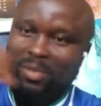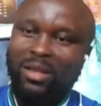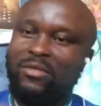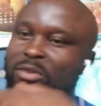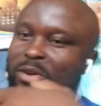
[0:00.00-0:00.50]

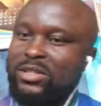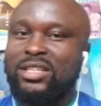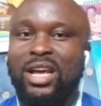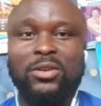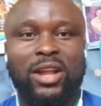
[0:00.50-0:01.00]
Of course,
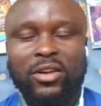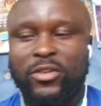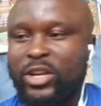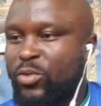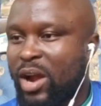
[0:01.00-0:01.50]
he's another
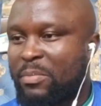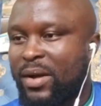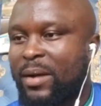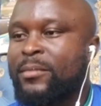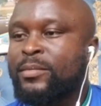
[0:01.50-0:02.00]
great rapper,